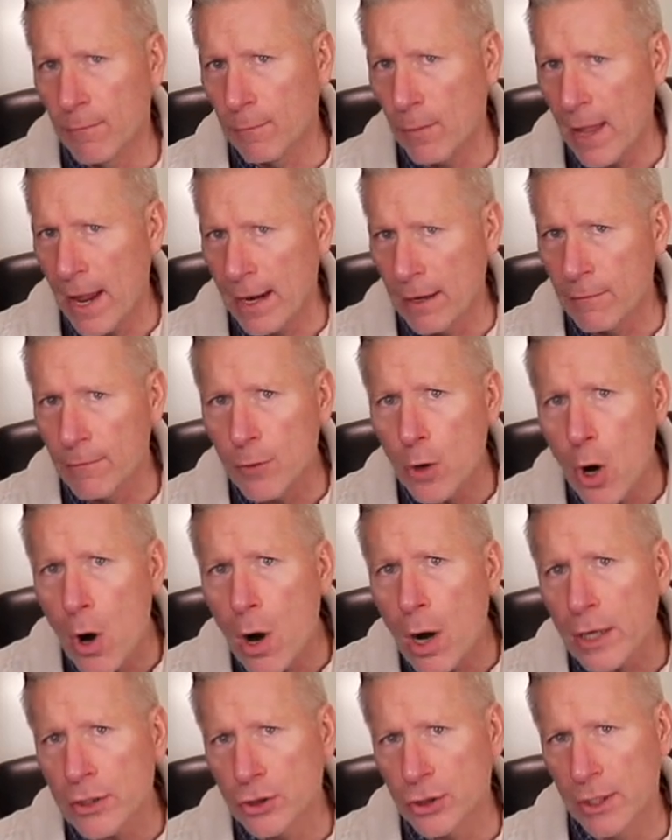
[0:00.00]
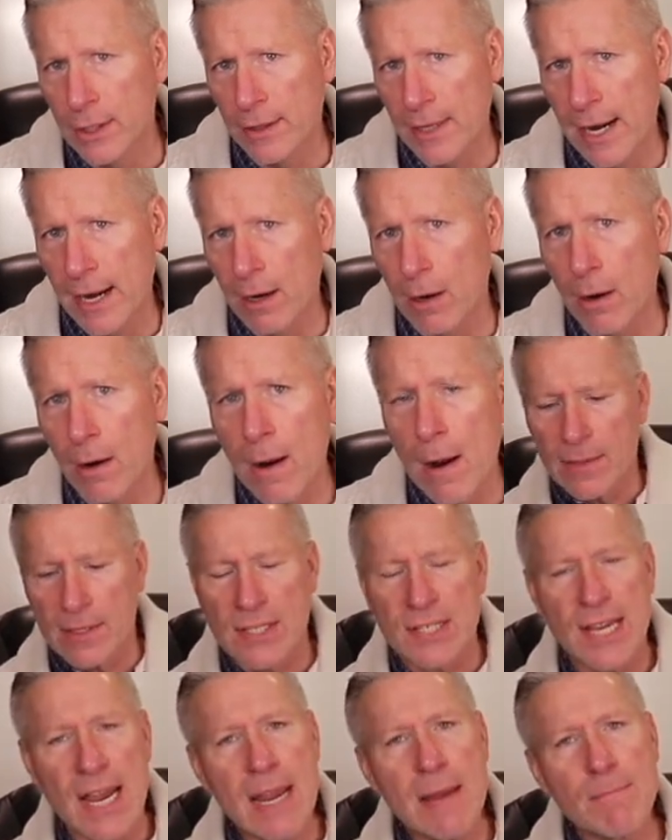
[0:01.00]
flag of caution there. The
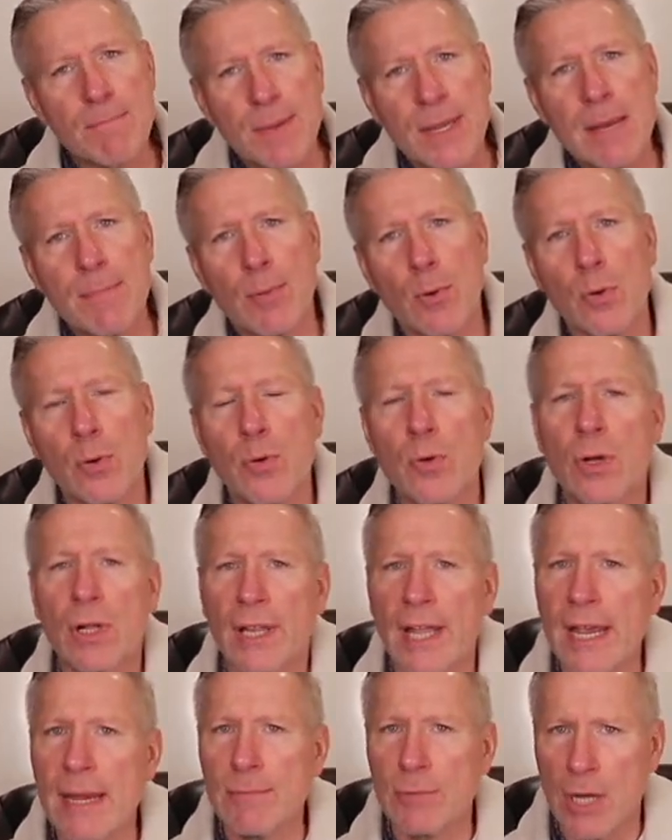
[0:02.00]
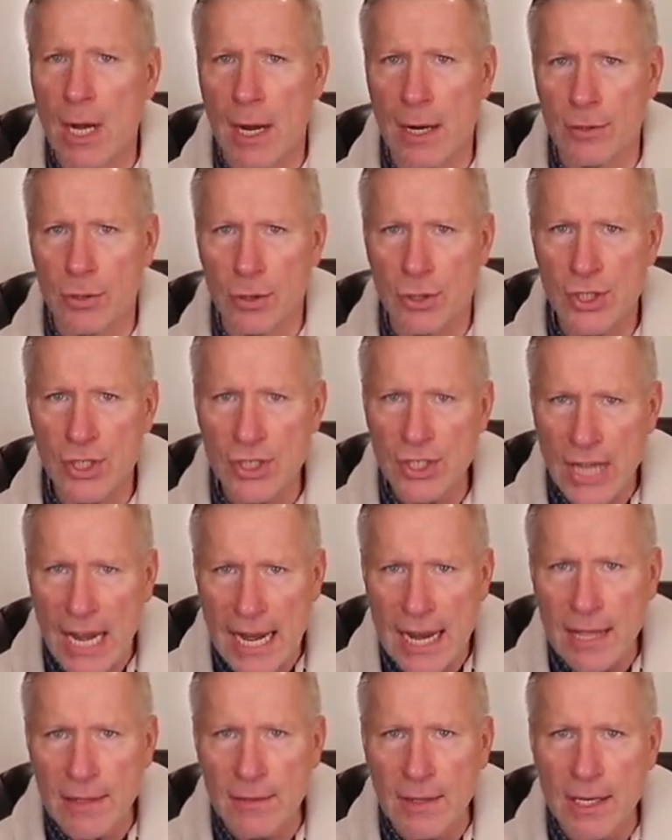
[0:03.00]
same people who claim to
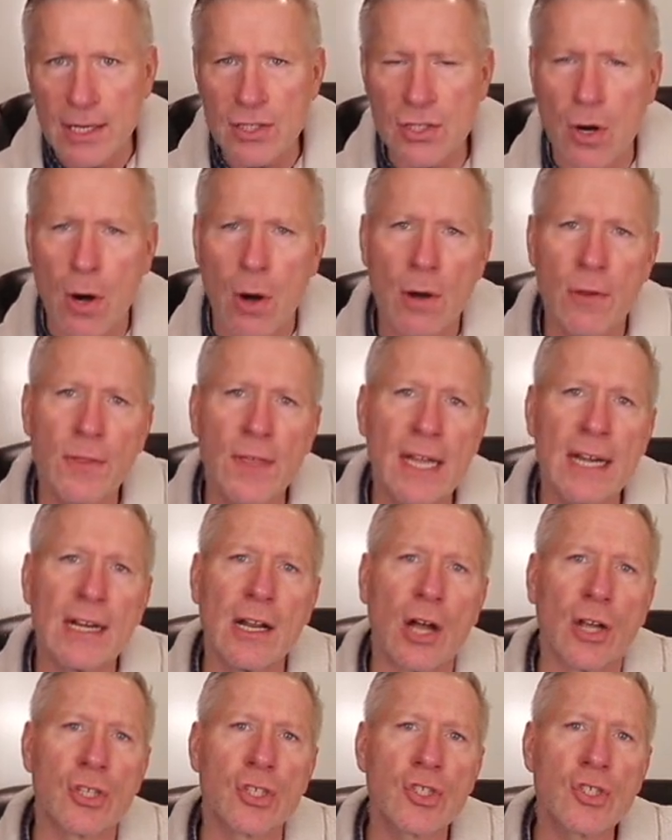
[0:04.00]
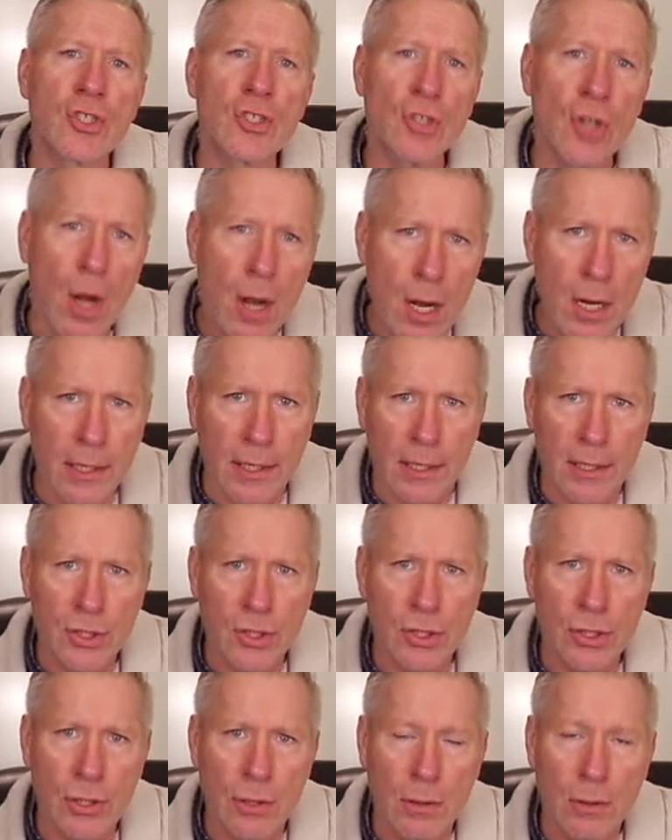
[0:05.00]
understand this are then
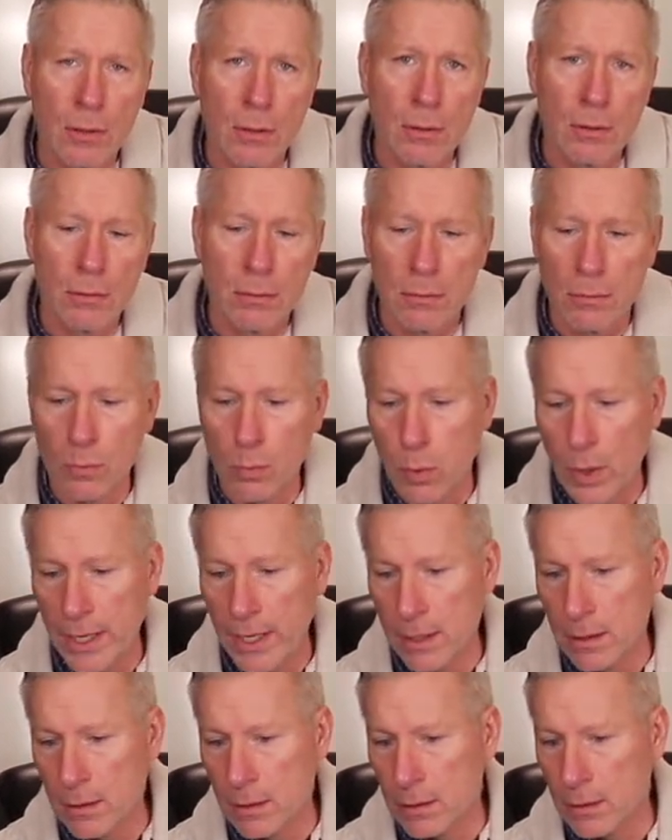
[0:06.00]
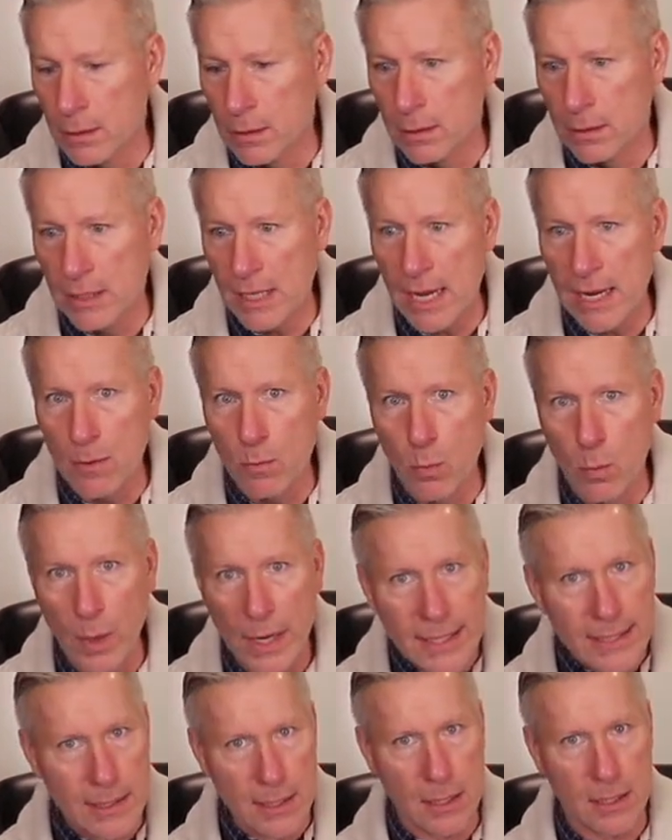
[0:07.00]
astonished when they
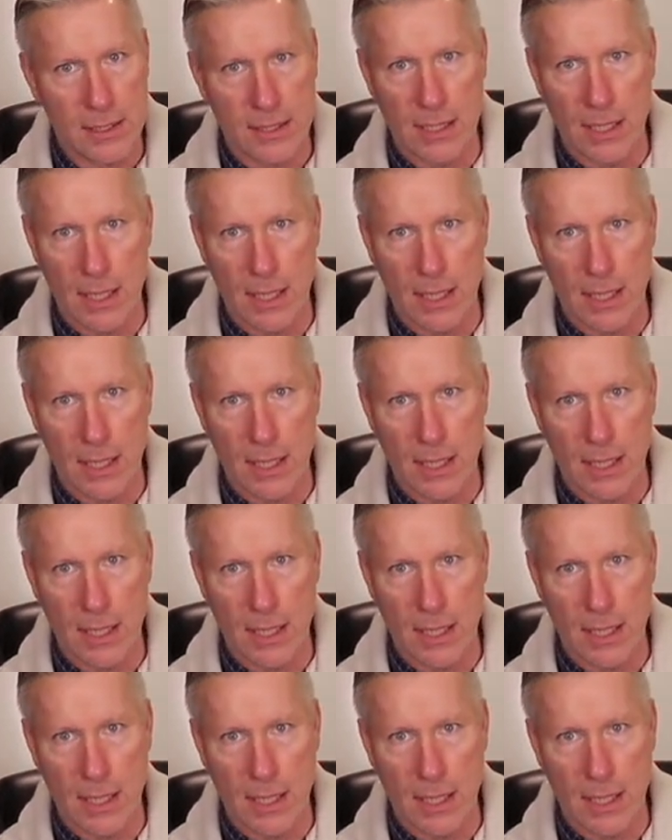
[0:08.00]
witness